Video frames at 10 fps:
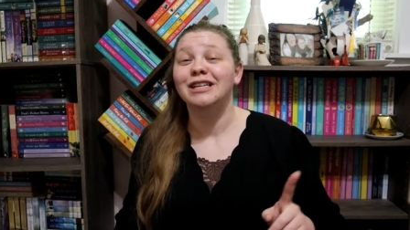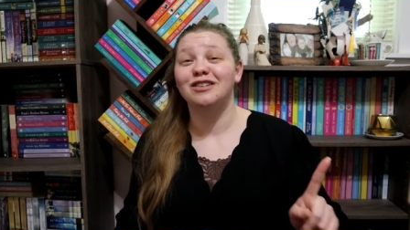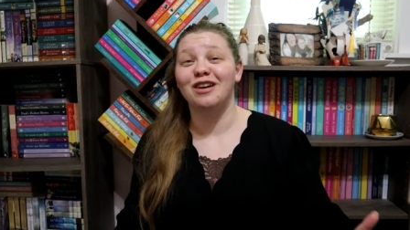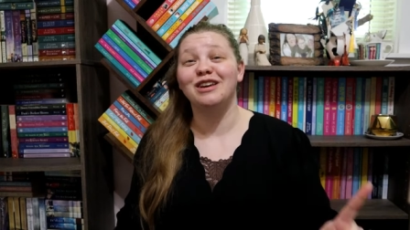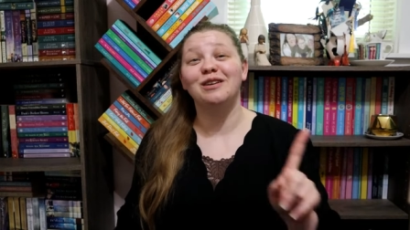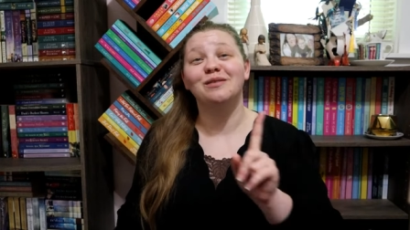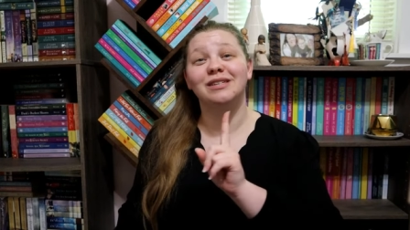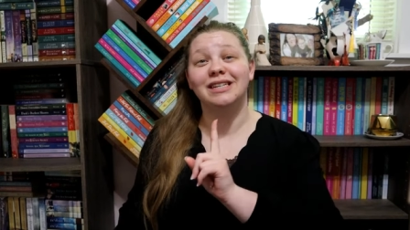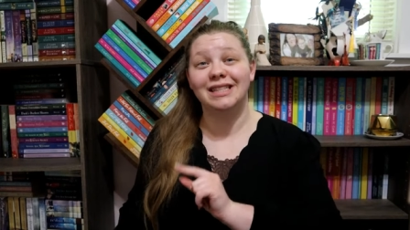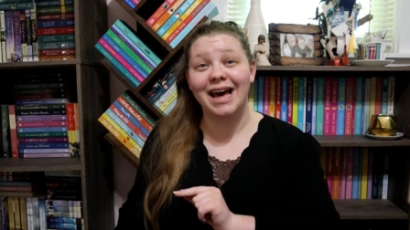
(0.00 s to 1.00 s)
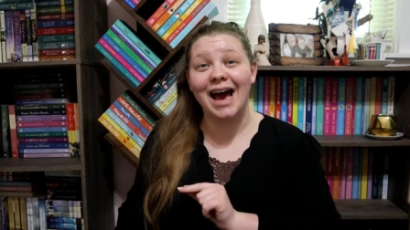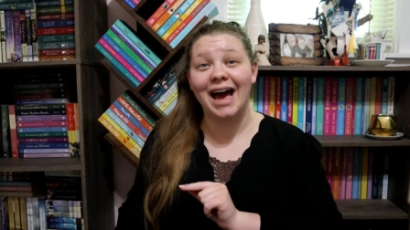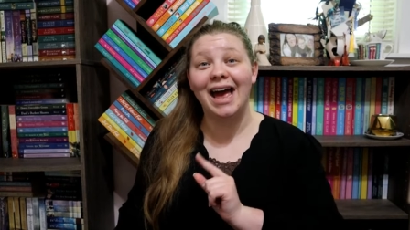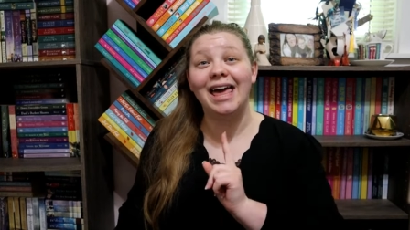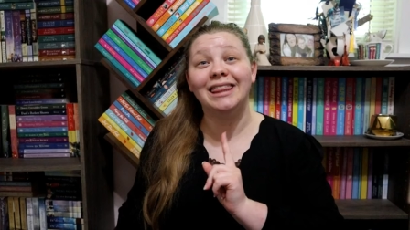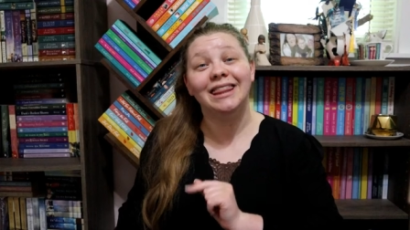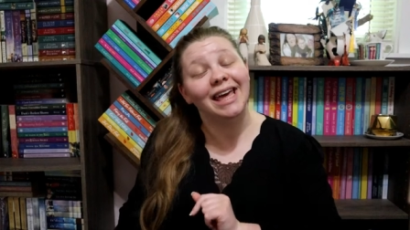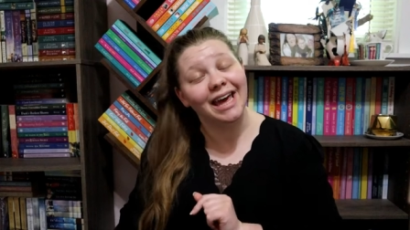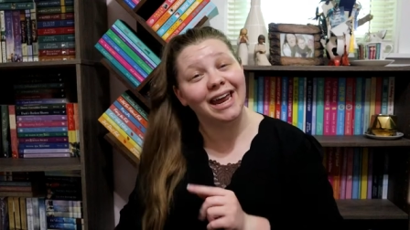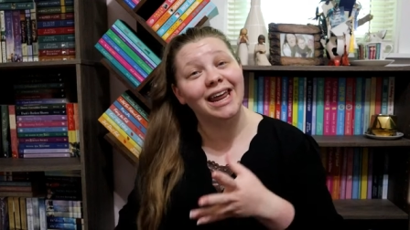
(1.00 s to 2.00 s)
So I used that, and
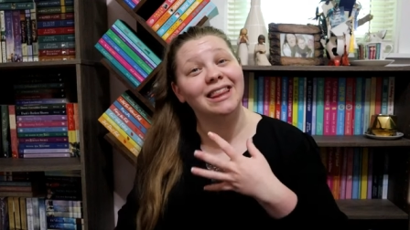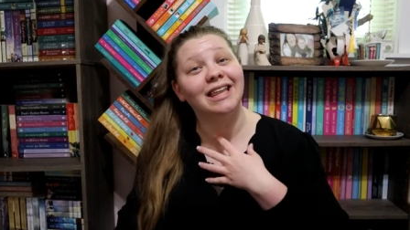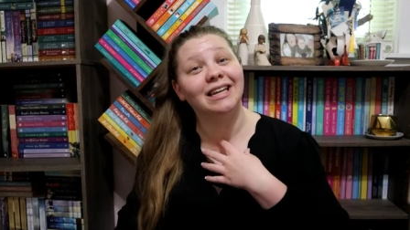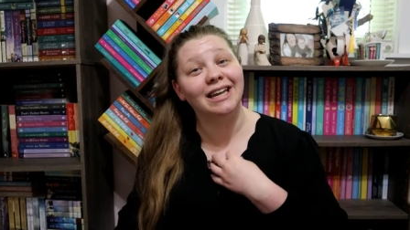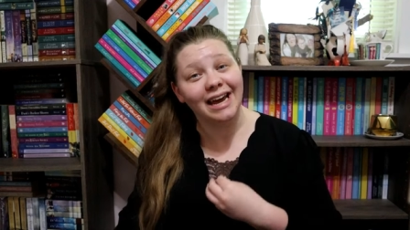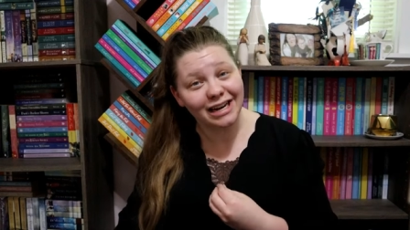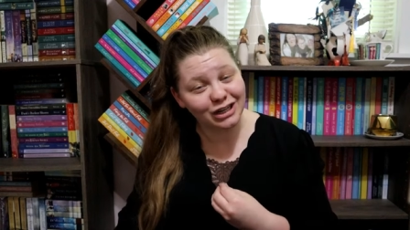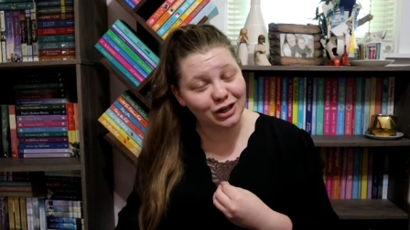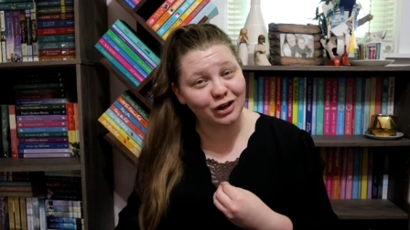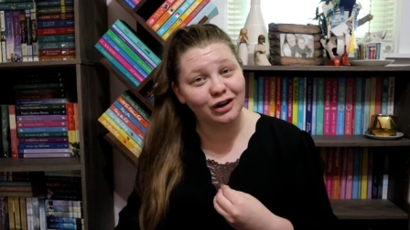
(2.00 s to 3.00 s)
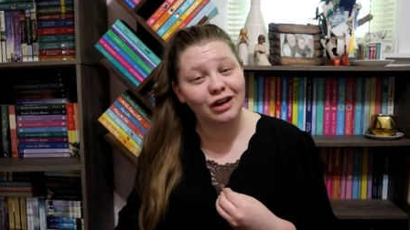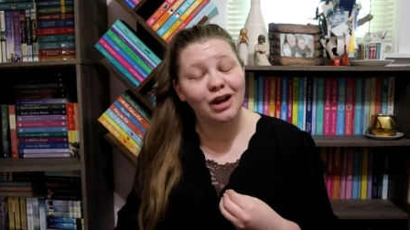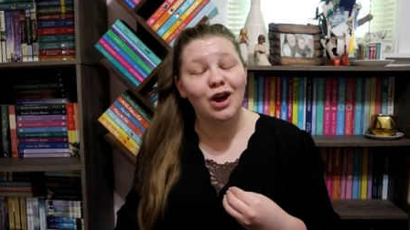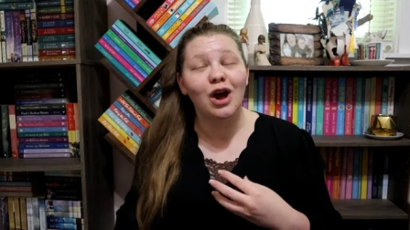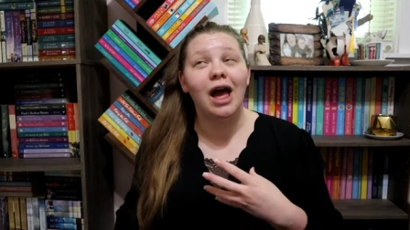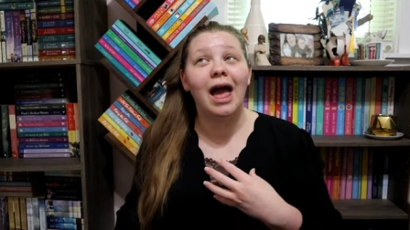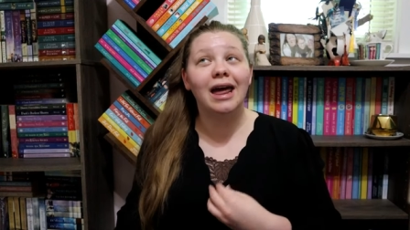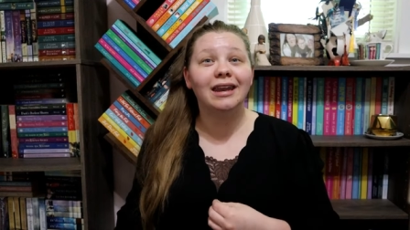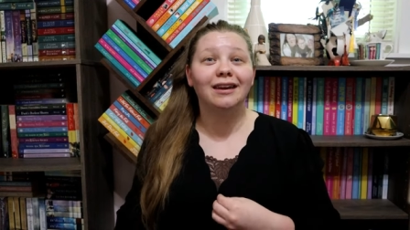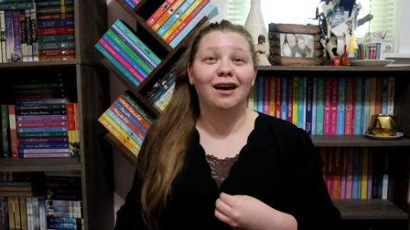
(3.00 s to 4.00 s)
then the lanyard
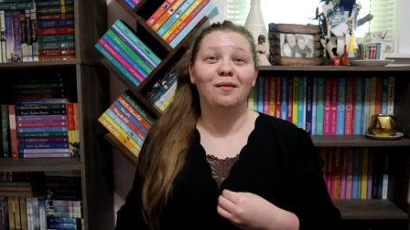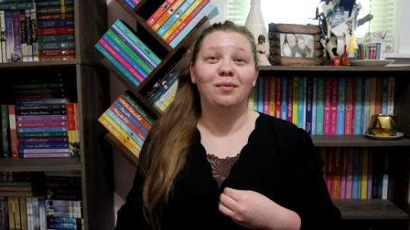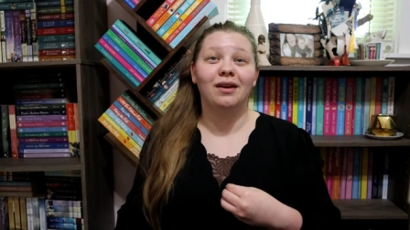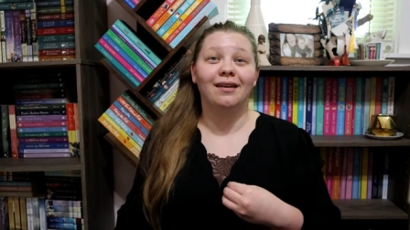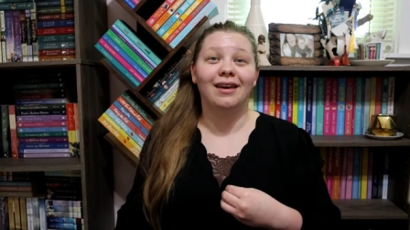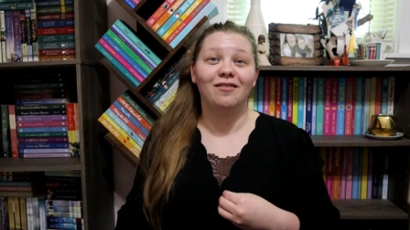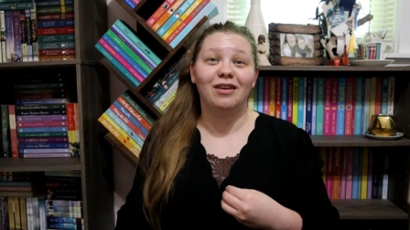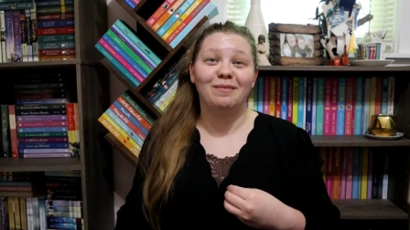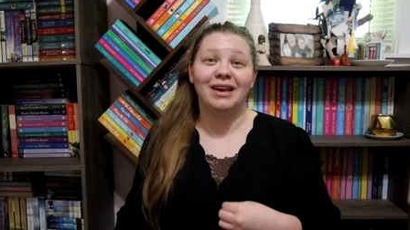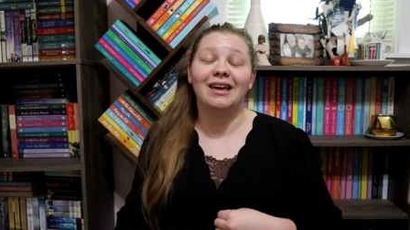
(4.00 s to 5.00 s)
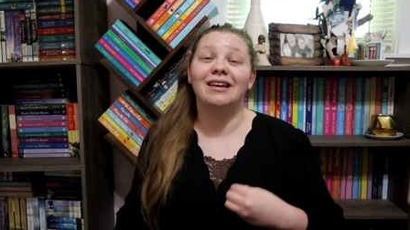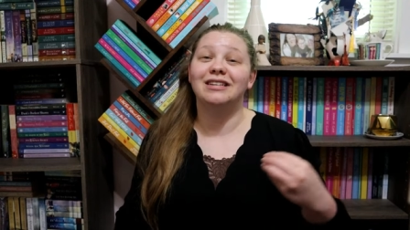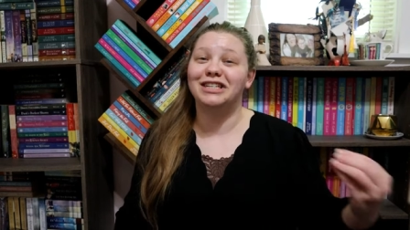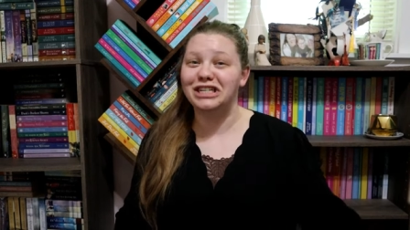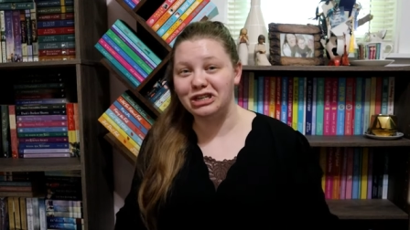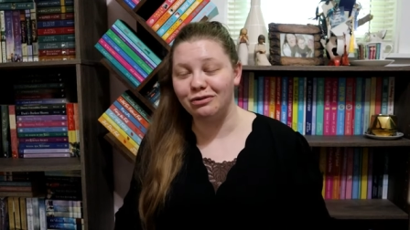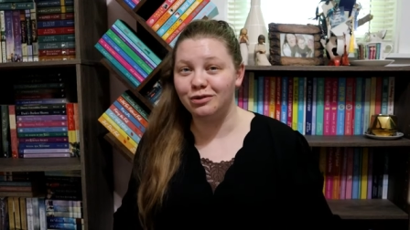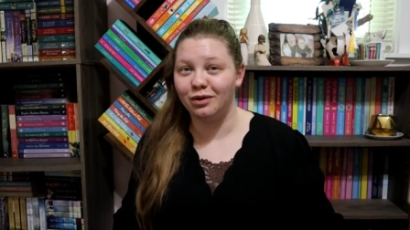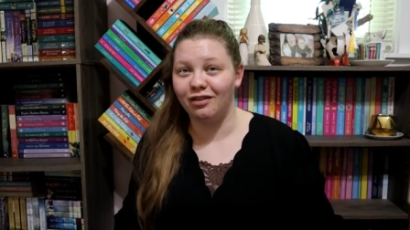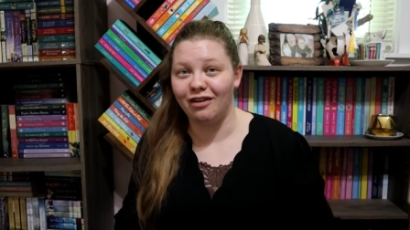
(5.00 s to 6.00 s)
ended up giving me an
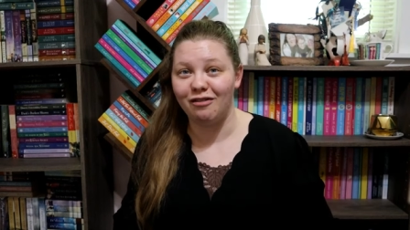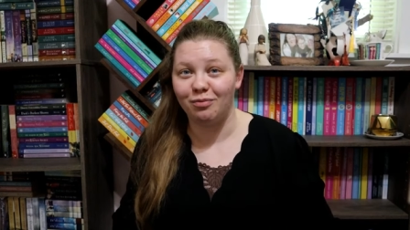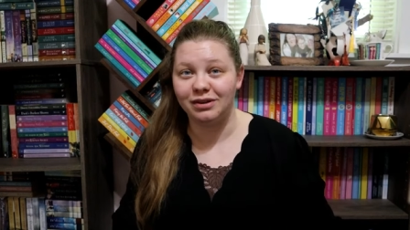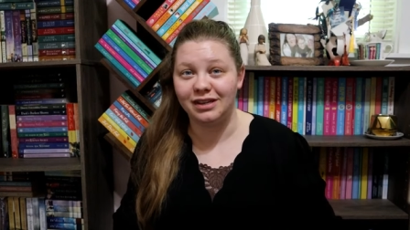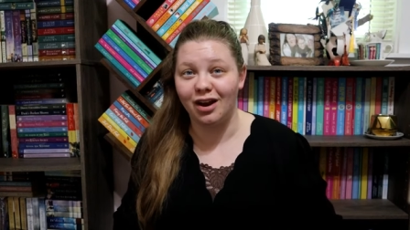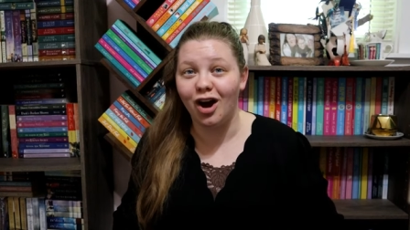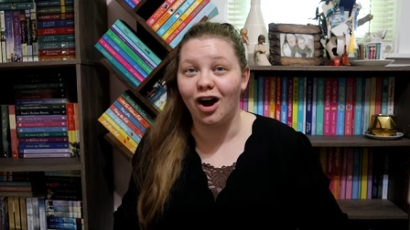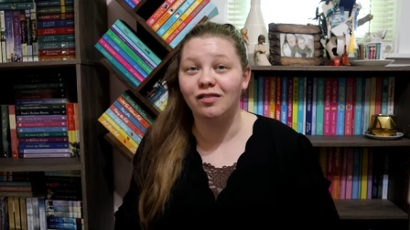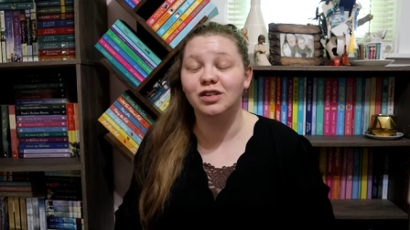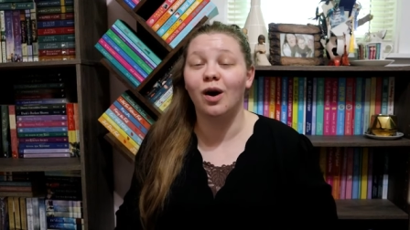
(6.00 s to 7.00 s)
additional 25% off.